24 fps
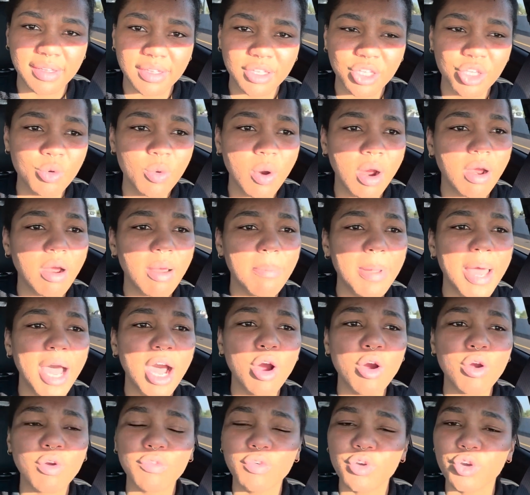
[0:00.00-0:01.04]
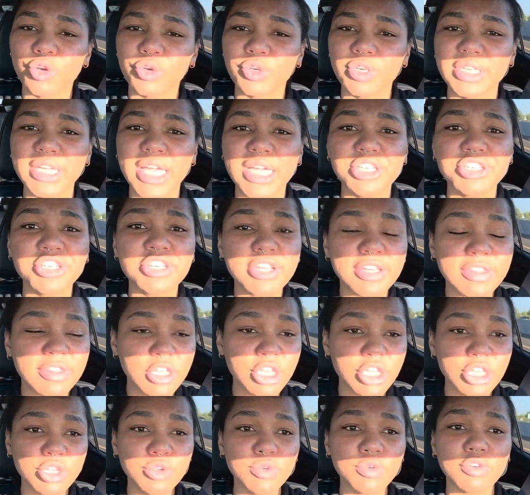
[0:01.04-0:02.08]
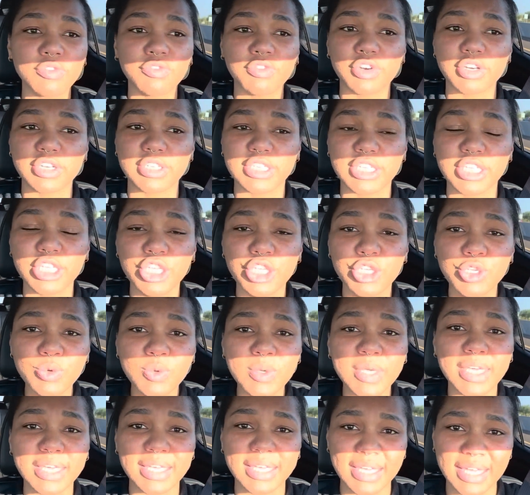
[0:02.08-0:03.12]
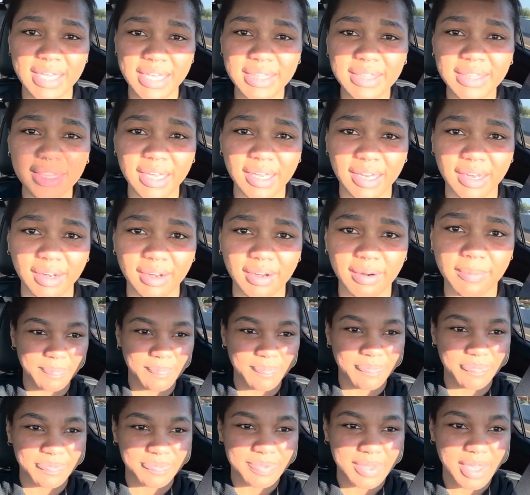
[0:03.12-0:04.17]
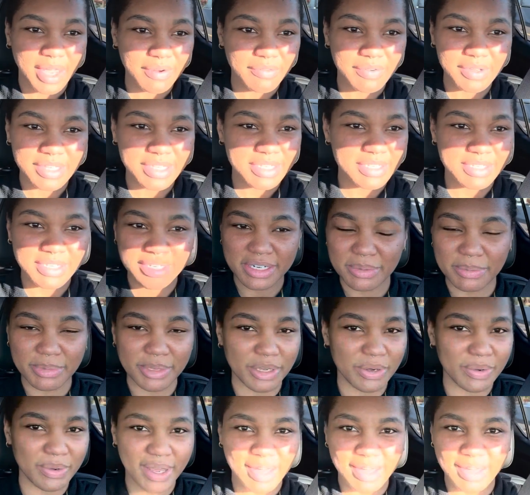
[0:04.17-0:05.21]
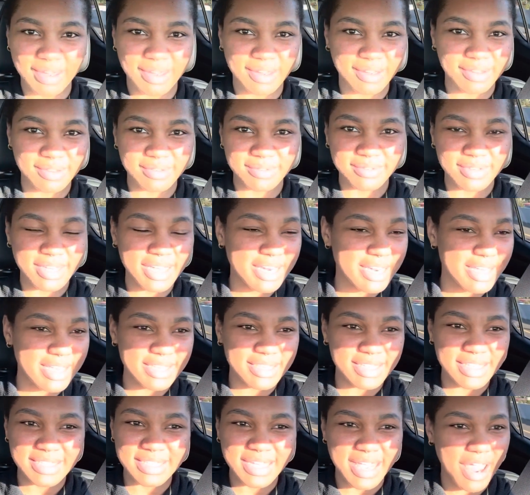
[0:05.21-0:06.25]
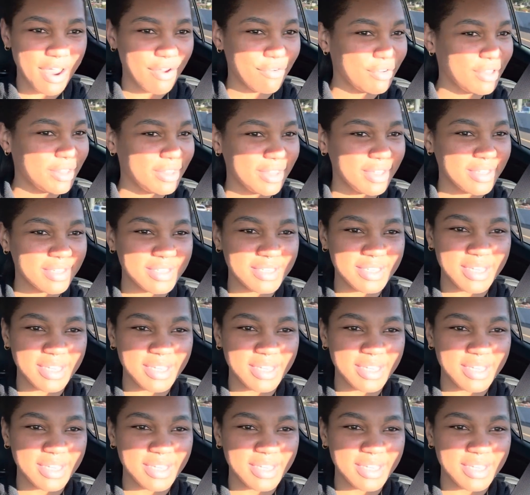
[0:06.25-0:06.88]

You are a powerful creation in the universe. You can get there. Everything's gonna be okay. It is. It's everything.